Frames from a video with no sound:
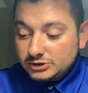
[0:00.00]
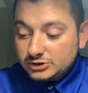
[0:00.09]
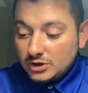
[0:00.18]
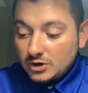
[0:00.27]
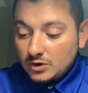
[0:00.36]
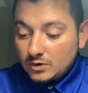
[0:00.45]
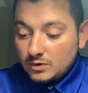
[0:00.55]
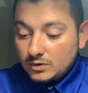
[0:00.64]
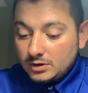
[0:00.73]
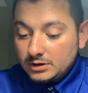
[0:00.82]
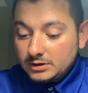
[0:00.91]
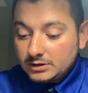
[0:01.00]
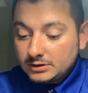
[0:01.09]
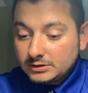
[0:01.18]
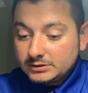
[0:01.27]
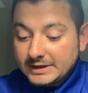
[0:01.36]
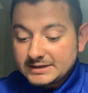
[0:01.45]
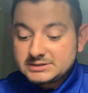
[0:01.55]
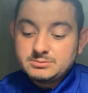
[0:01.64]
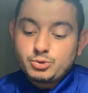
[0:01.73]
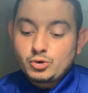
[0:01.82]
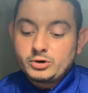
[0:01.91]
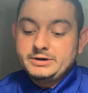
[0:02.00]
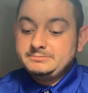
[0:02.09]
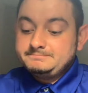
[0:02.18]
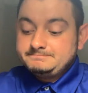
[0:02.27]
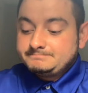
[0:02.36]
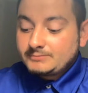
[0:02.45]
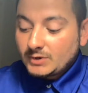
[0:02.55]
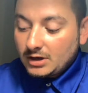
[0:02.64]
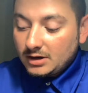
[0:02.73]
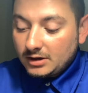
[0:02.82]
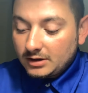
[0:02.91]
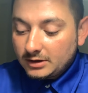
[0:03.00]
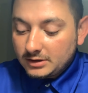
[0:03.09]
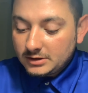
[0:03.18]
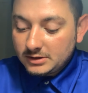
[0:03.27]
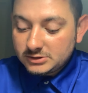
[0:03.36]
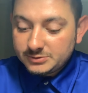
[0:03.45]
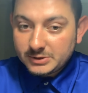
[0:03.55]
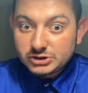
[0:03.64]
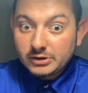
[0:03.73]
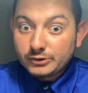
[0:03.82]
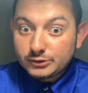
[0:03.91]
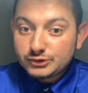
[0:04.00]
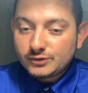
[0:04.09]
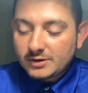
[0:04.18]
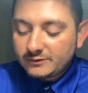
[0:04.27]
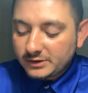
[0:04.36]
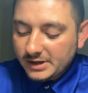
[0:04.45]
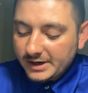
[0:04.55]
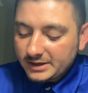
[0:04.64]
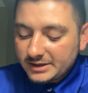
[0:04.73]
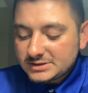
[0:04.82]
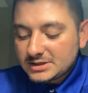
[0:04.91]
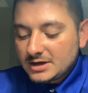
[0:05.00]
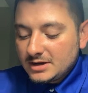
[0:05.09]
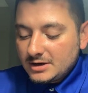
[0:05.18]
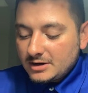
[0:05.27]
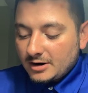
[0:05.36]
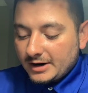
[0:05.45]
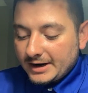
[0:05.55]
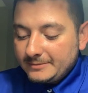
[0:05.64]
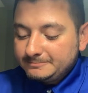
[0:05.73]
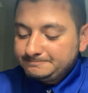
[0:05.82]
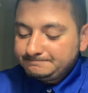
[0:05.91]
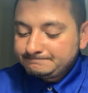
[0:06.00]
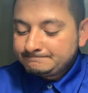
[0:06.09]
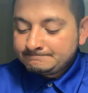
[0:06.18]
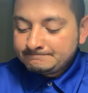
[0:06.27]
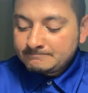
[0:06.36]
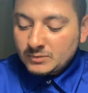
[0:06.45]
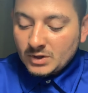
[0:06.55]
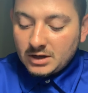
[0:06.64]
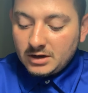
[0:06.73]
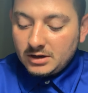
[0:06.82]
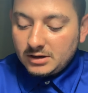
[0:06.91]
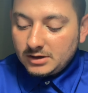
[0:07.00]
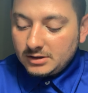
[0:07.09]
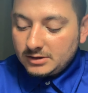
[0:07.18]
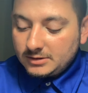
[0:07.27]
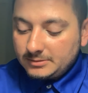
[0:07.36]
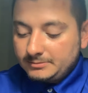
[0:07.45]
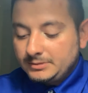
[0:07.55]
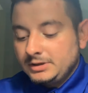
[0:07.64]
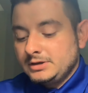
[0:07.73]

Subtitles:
So that's important, especially on those rougher landings. All right. Um,